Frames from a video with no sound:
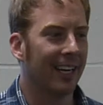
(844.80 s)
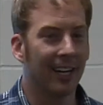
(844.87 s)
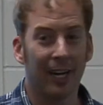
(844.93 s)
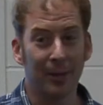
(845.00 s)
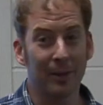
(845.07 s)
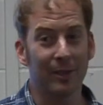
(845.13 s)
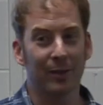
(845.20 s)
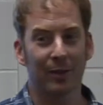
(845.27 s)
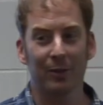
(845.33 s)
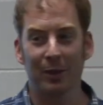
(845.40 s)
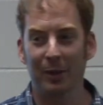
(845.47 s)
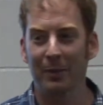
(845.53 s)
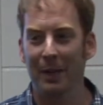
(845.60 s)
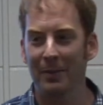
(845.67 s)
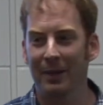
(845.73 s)
economists are
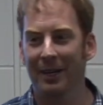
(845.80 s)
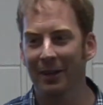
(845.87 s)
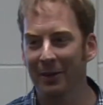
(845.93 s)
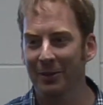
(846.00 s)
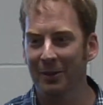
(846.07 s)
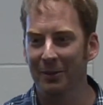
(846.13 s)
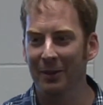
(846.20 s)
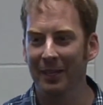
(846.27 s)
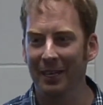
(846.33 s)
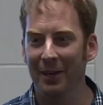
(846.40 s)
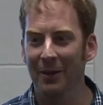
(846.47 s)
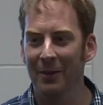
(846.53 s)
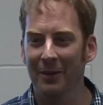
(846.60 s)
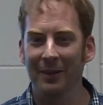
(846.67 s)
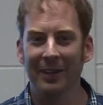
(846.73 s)
weird people. I don't know if you really
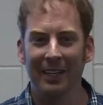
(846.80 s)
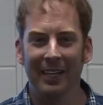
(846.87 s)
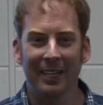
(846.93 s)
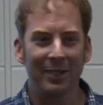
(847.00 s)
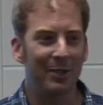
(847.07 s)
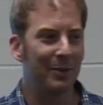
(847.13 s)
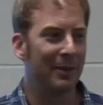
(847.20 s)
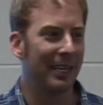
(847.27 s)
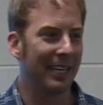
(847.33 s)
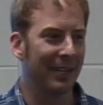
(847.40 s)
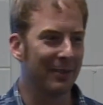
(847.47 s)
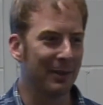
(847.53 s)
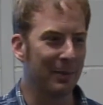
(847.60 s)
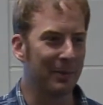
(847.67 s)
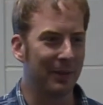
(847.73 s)
know too many
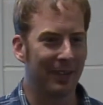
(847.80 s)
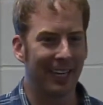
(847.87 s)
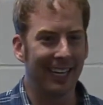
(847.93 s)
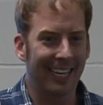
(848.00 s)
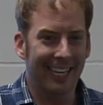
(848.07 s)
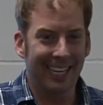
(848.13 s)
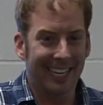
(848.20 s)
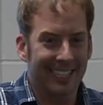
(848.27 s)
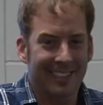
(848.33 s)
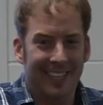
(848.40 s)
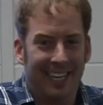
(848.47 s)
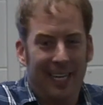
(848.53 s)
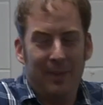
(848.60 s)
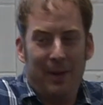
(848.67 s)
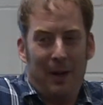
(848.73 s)
of them, but they get
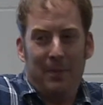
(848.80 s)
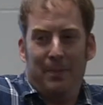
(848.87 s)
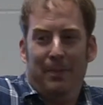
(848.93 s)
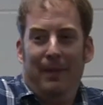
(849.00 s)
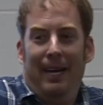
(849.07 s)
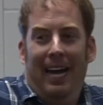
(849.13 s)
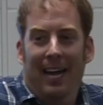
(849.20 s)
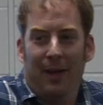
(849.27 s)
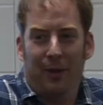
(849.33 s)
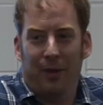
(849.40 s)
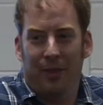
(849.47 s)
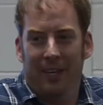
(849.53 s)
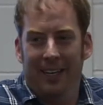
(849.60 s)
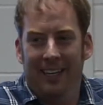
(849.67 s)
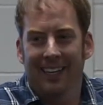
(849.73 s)
excited about
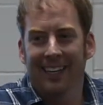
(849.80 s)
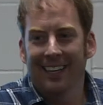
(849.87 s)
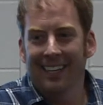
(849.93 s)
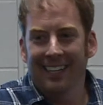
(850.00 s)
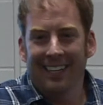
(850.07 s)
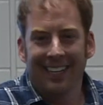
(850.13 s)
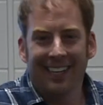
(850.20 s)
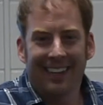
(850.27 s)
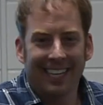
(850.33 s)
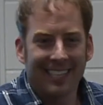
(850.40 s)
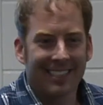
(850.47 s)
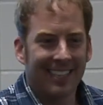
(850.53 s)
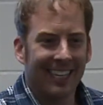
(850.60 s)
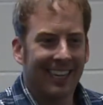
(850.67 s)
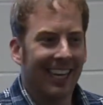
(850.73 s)
math and
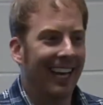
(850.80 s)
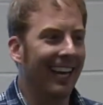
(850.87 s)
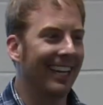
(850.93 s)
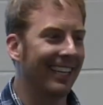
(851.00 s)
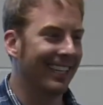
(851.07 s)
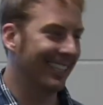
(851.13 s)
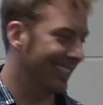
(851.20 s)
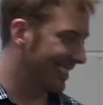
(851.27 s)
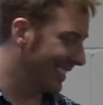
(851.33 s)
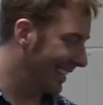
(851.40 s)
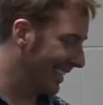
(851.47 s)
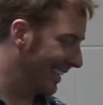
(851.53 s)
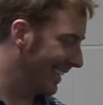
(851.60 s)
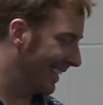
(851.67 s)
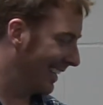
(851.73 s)
things like that,
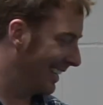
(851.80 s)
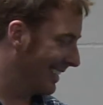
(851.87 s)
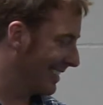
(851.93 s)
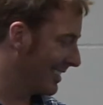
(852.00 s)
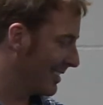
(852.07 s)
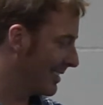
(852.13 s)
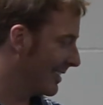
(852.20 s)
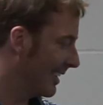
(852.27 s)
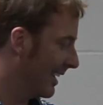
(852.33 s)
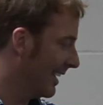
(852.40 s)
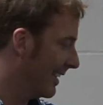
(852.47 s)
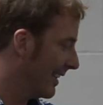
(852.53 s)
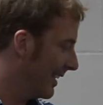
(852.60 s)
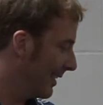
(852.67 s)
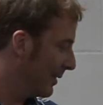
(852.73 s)
and
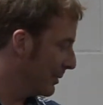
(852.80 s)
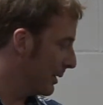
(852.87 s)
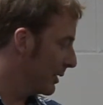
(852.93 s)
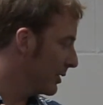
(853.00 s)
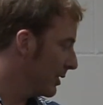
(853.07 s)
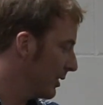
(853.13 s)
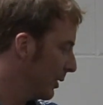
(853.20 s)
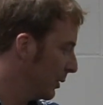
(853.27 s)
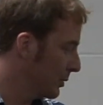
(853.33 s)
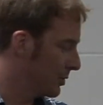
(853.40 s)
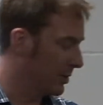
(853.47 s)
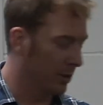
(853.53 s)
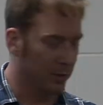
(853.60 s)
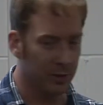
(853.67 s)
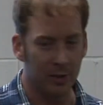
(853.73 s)
yeah, they all wear old
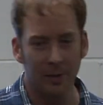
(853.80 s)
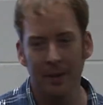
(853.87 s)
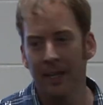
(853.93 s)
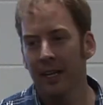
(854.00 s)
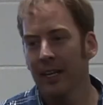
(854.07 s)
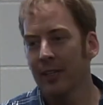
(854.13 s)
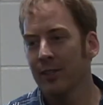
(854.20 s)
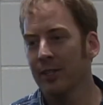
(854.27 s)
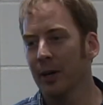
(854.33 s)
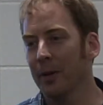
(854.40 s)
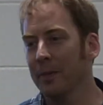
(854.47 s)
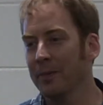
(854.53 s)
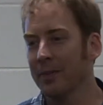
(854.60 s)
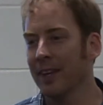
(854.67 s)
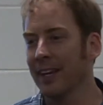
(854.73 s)
suits. So.